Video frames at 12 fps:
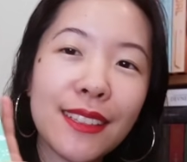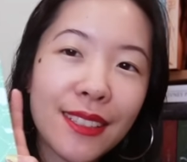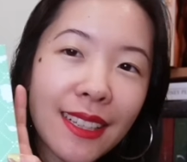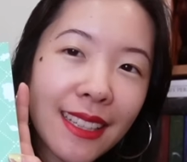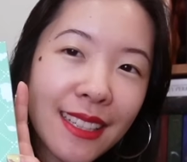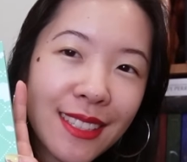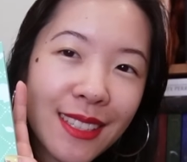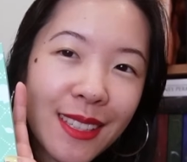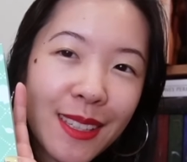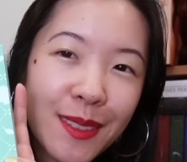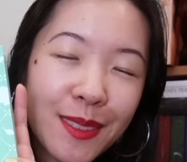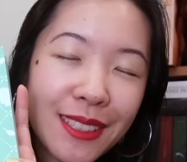look at these
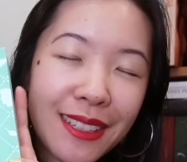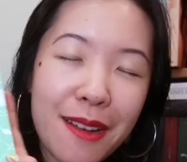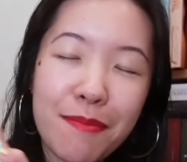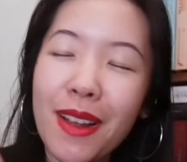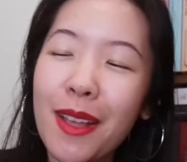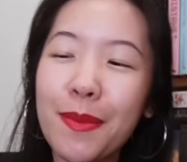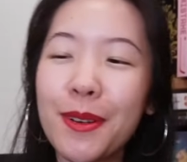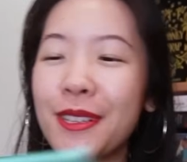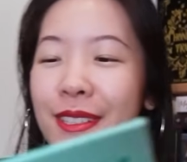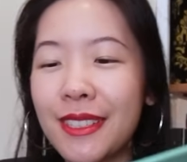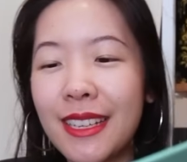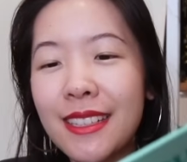cute little end
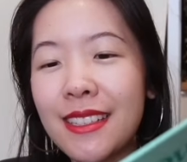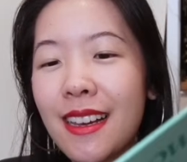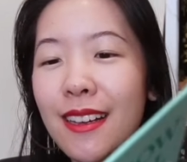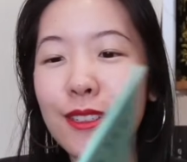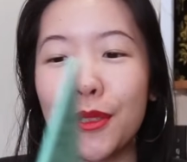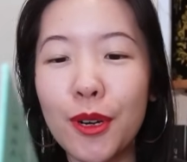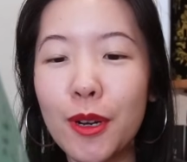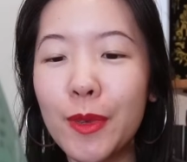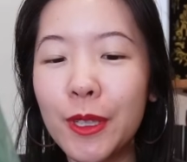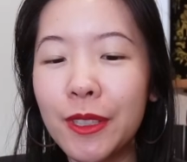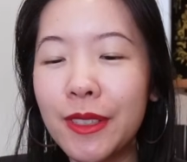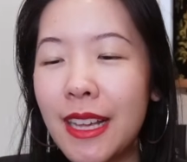papers. It's
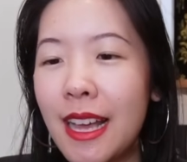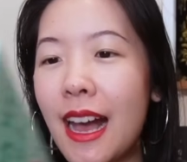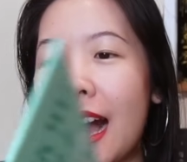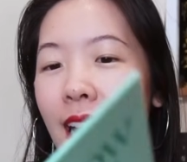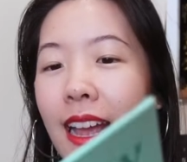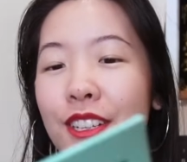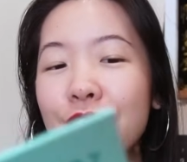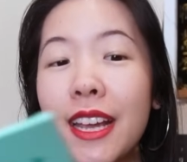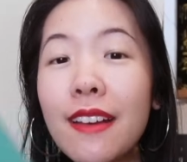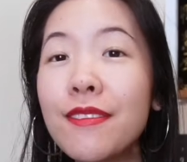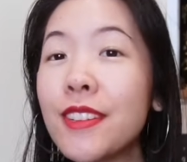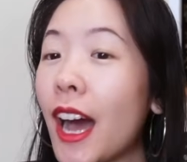adorable. I actually
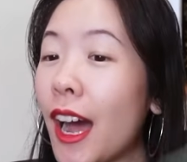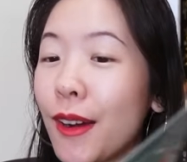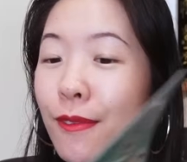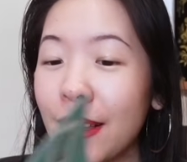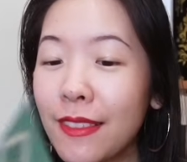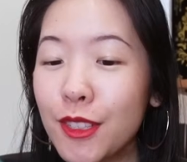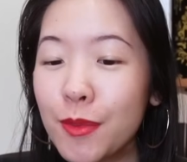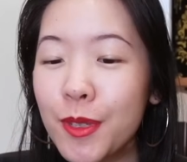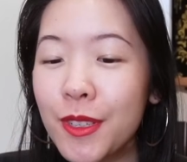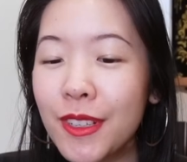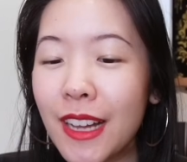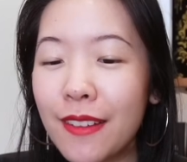have not read this
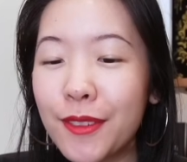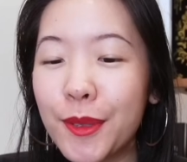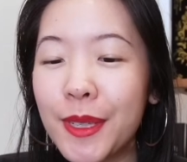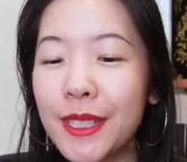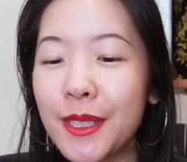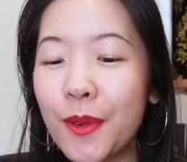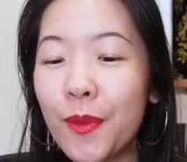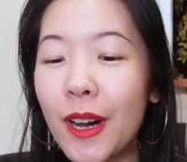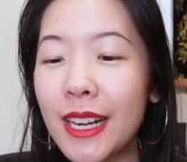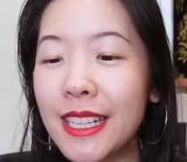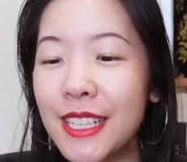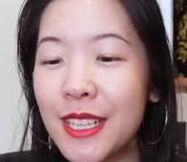book. I've always
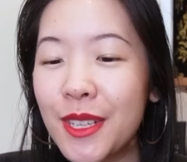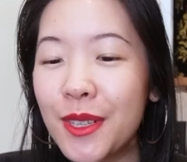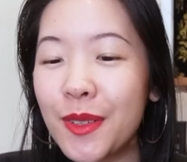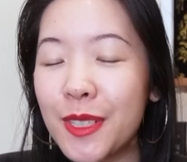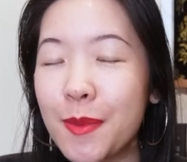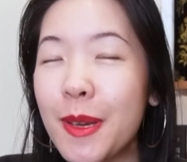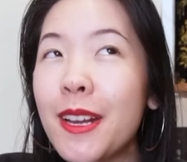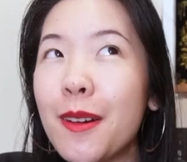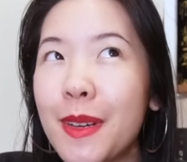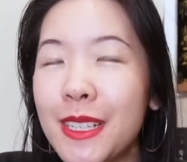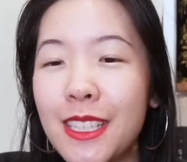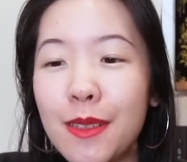wanted to. It's been on
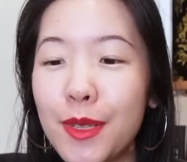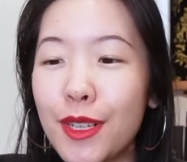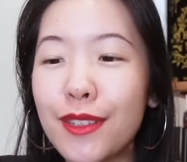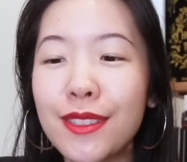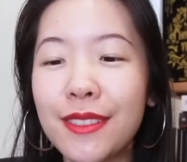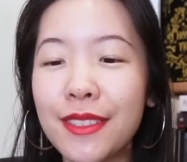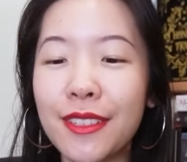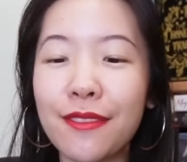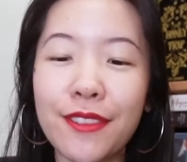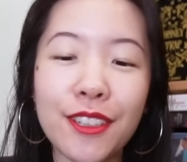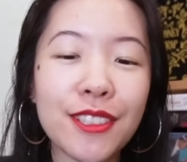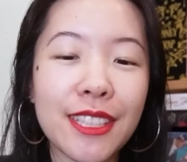my TBR since it
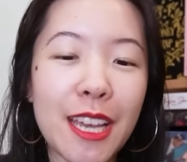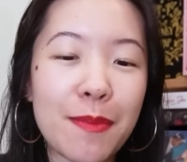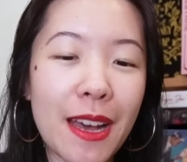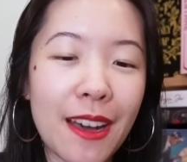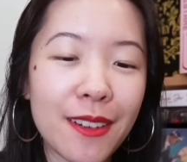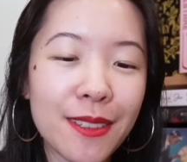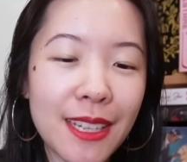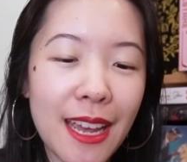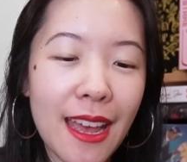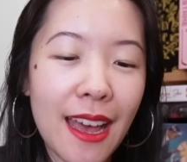first came out.